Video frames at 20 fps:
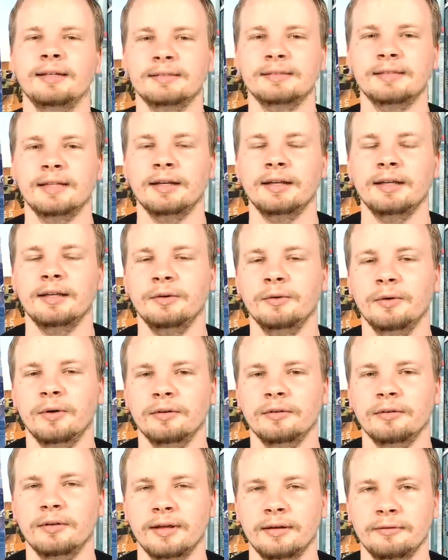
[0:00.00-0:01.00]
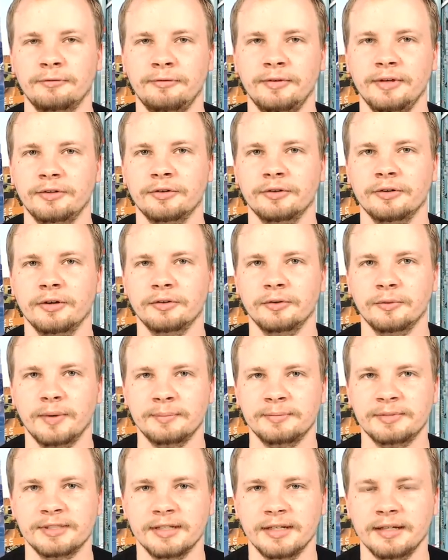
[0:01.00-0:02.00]
study you all have featured on your
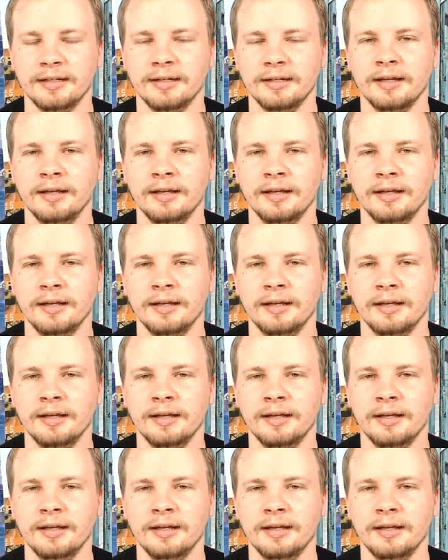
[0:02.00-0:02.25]
website,